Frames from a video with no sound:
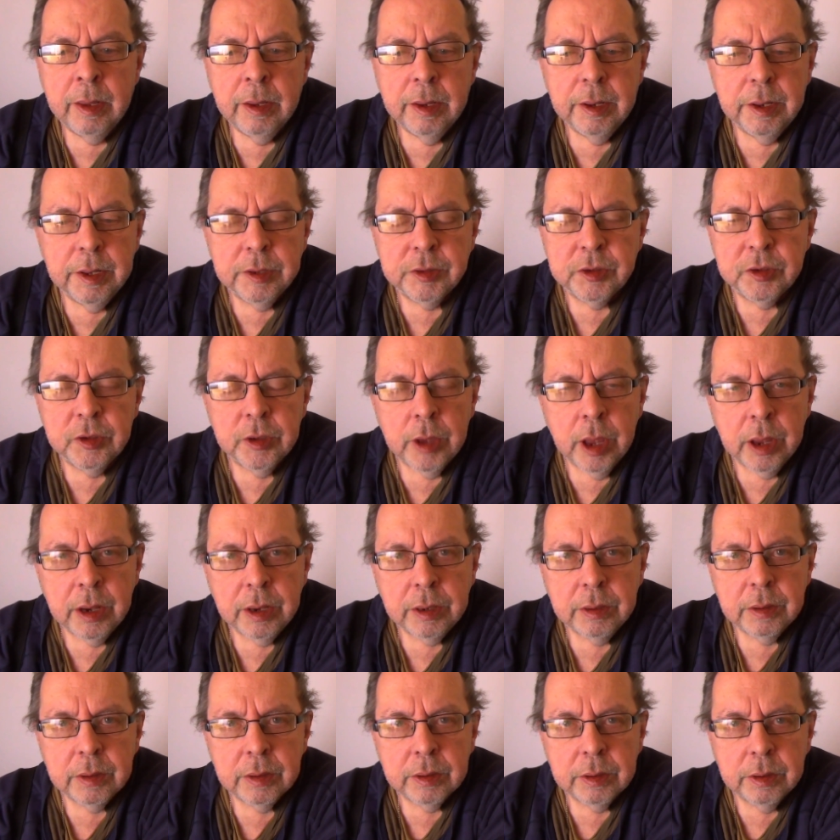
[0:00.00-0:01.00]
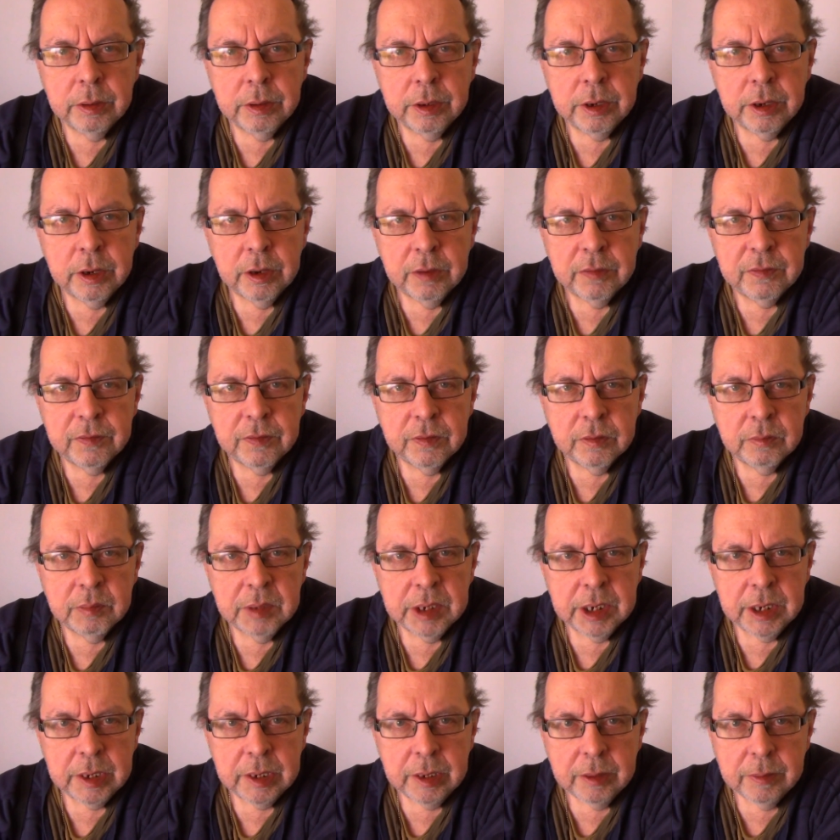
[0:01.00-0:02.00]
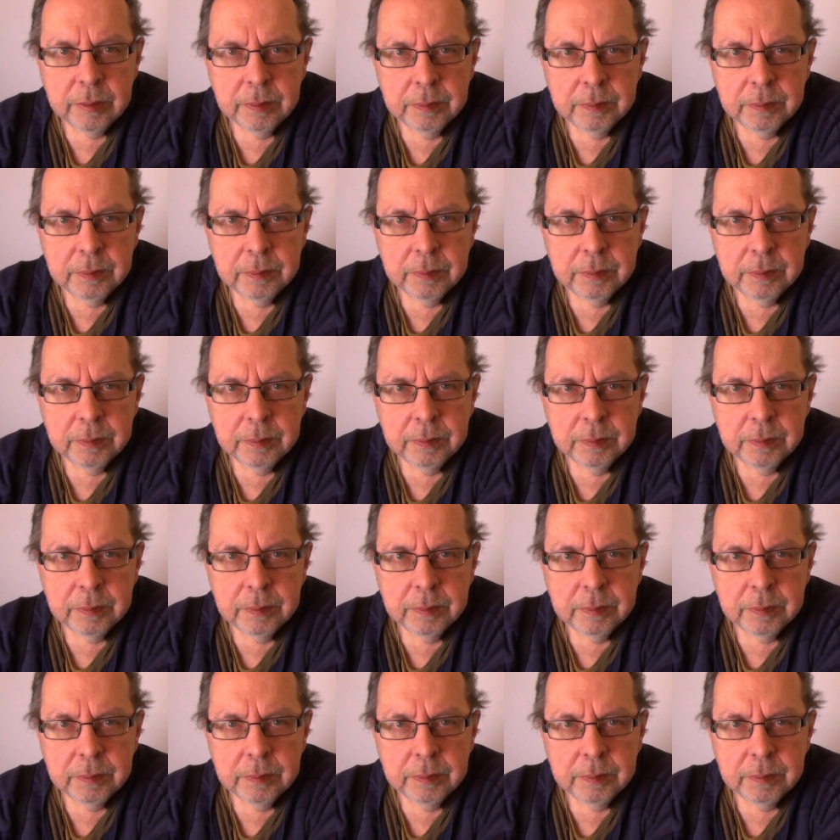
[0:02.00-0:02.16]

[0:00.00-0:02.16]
It's not good enough for me.